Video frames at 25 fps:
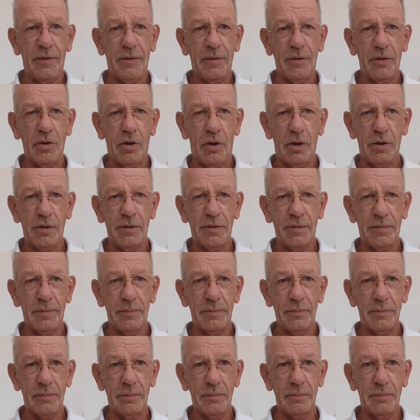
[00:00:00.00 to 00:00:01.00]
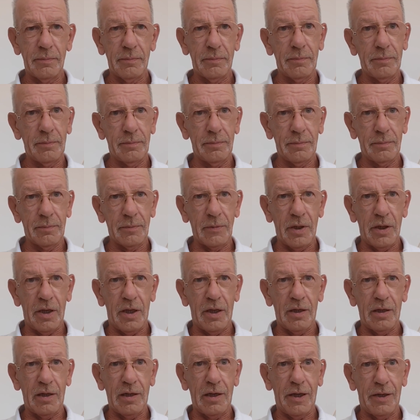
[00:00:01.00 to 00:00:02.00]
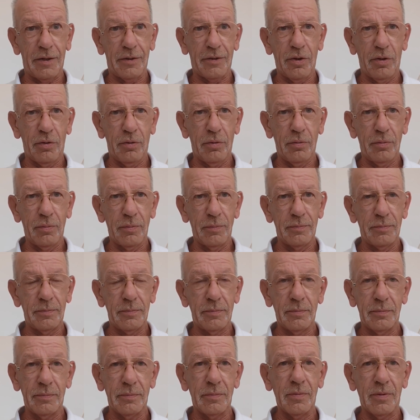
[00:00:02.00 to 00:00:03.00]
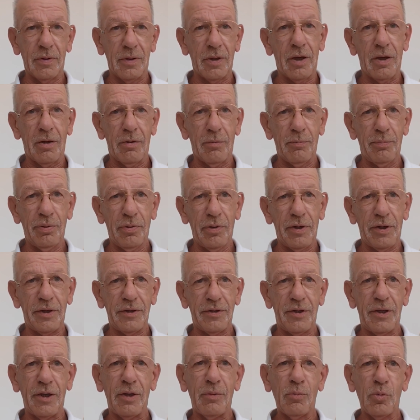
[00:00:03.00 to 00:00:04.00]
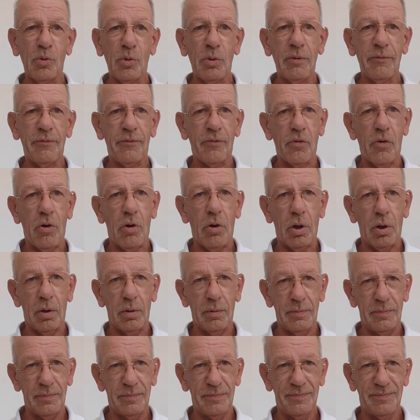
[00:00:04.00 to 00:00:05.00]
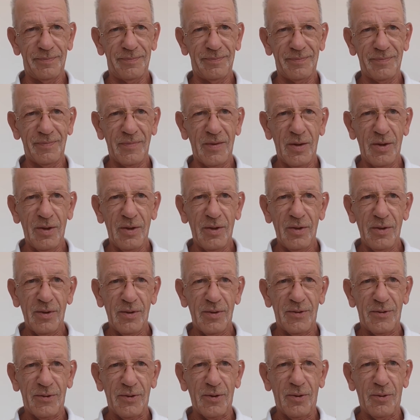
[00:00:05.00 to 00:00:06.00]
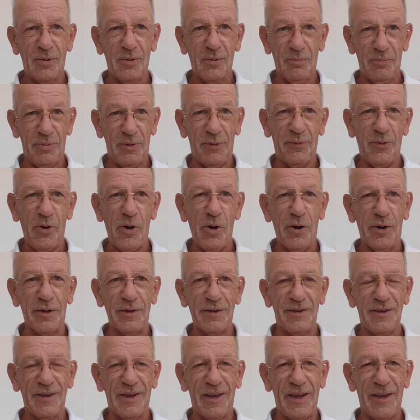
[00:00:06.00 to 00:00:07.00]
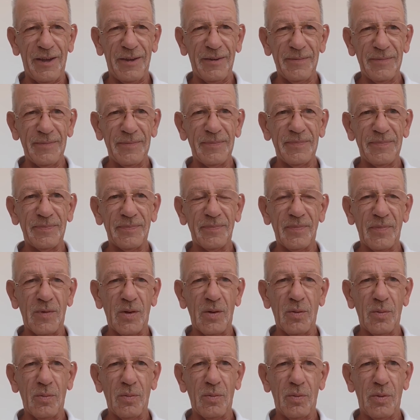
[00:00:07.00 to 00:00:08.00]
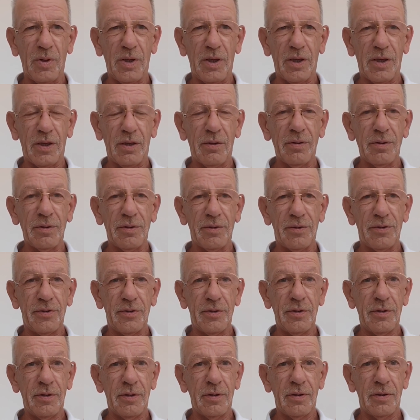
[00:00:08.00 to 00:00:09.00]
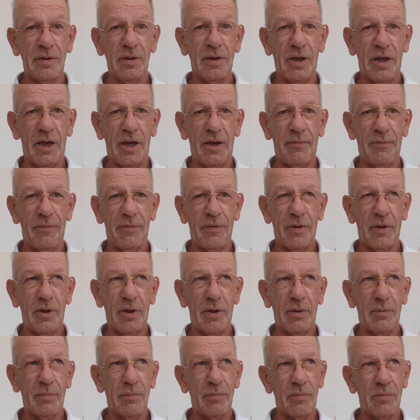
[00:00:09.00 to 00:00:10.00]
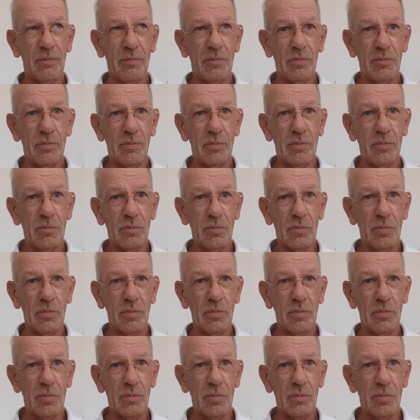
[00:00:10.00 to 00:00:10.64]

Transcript: the knot and let go, our pulling team will fall. So before untying, we could have them